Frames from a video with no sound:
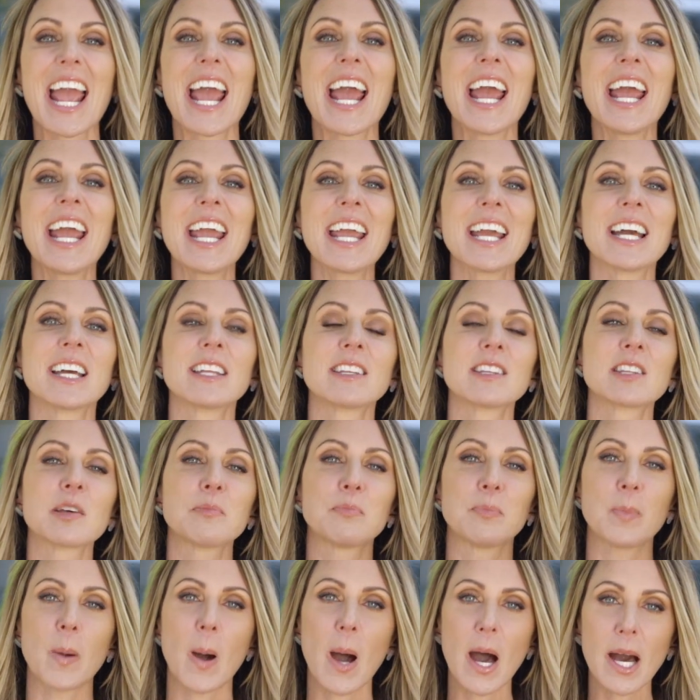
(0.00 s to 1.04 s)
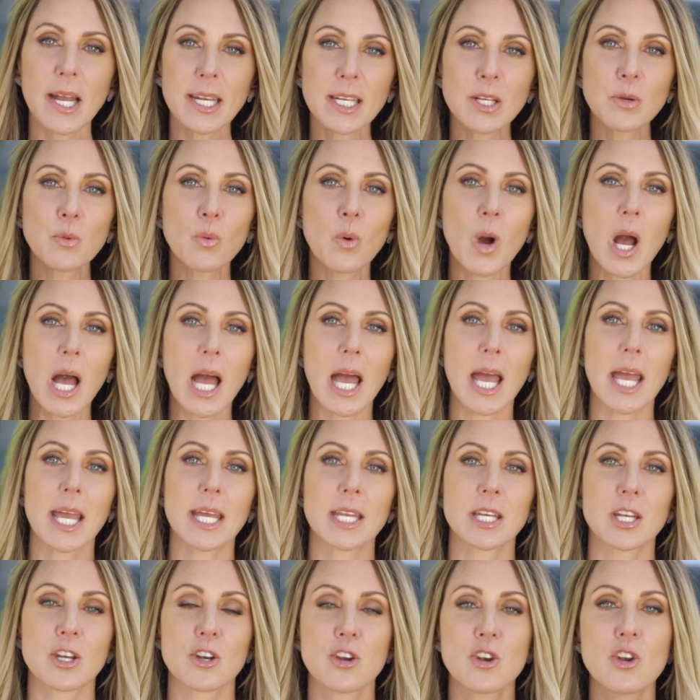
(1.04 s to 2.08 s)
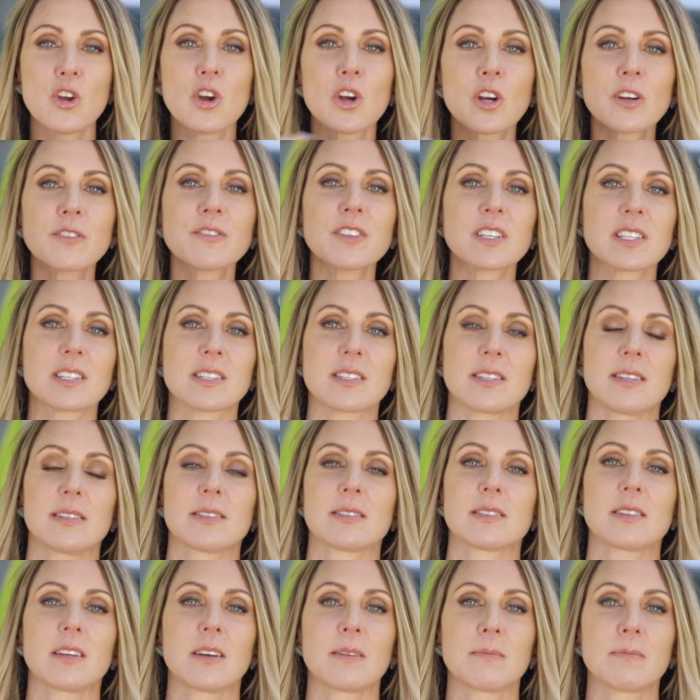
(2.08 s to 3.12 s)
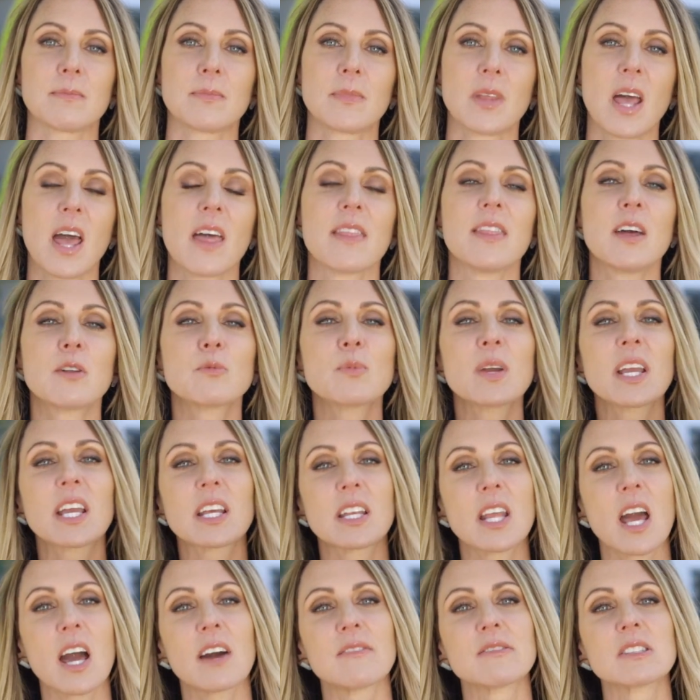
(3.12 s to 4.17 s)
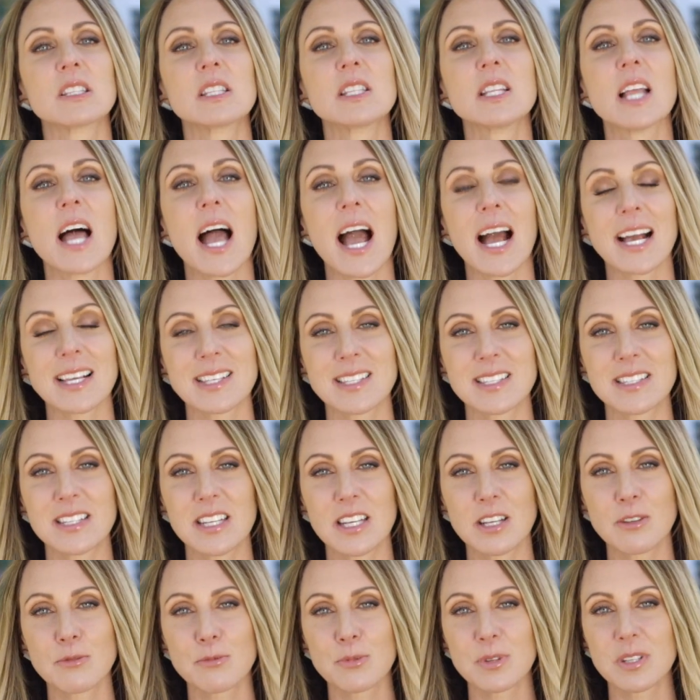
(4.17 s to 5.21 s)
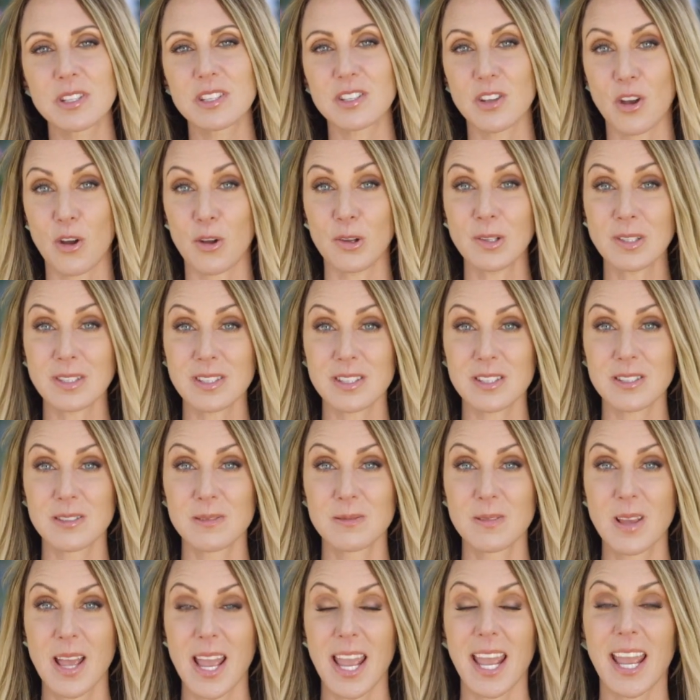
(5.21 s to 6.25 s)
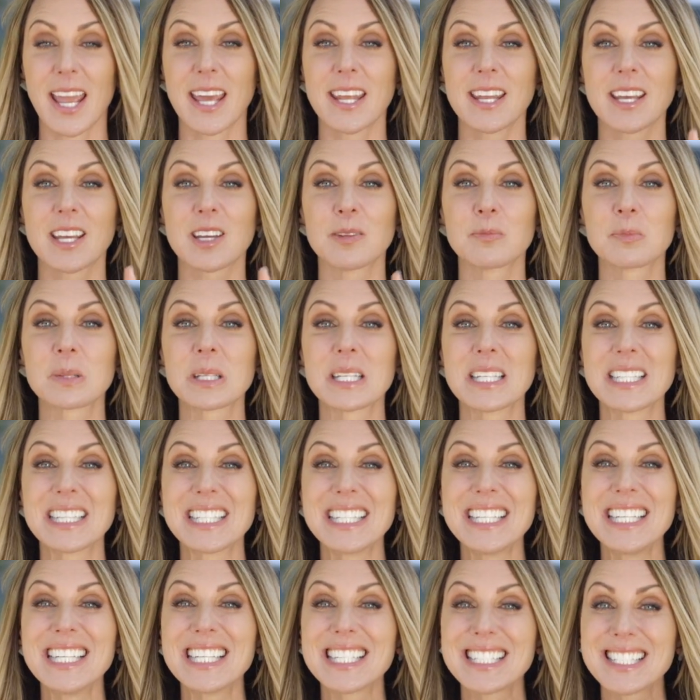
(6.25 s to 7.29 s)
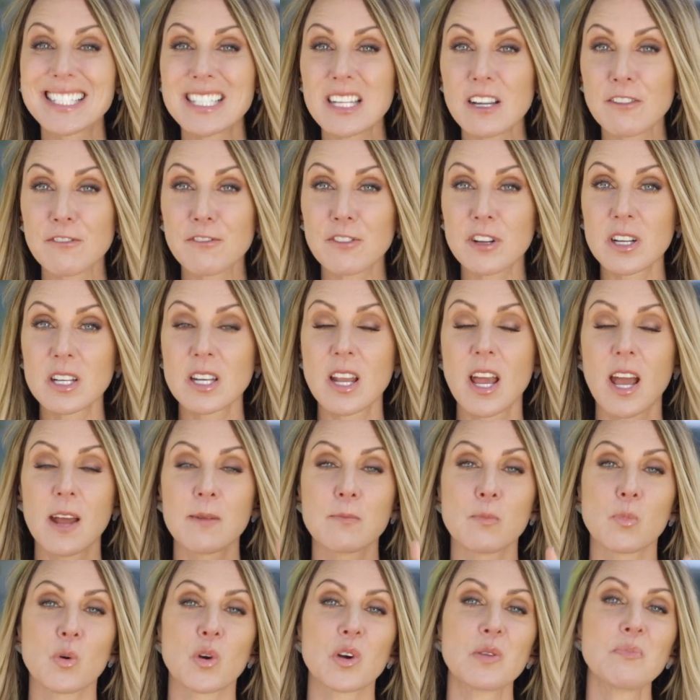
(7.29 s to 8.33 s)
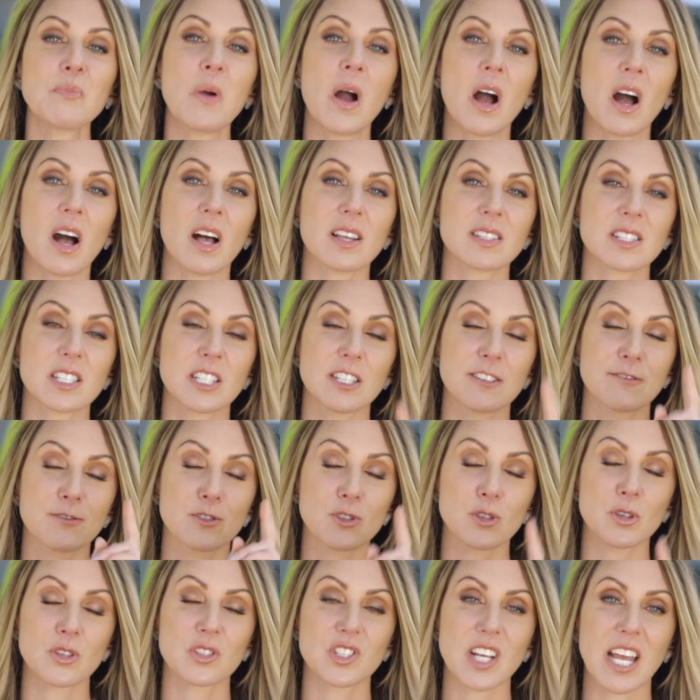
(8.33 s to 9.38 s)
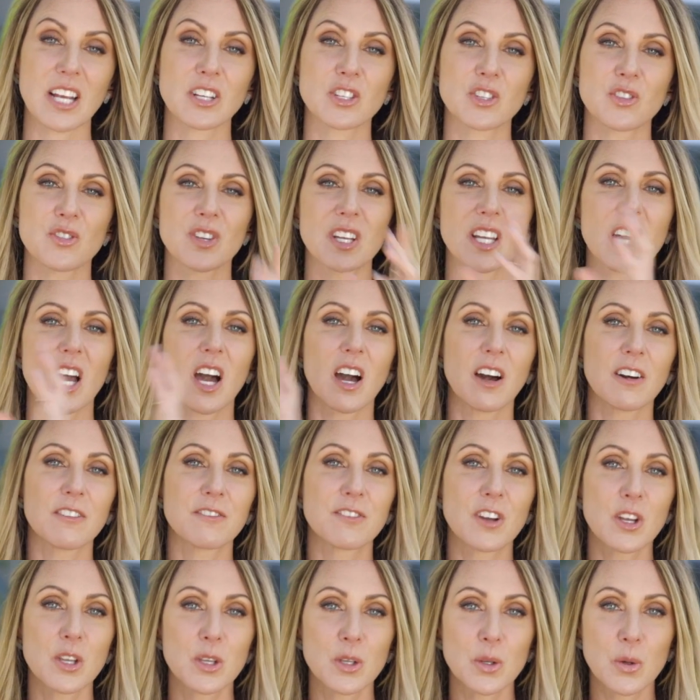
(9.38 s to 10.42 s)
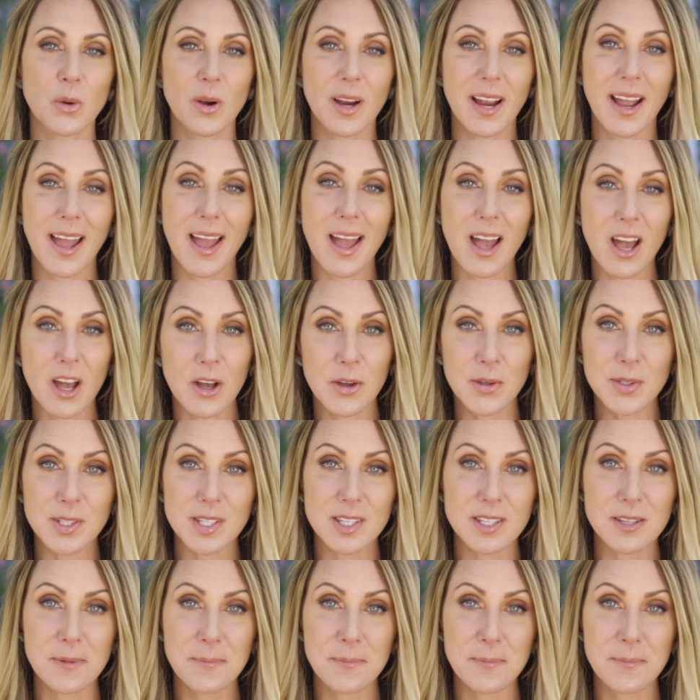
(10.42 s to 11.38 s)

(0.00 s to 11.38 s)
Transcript: and the body-wide nervous system, then we can have lasting results in a completely different and more positive trajectory of your health.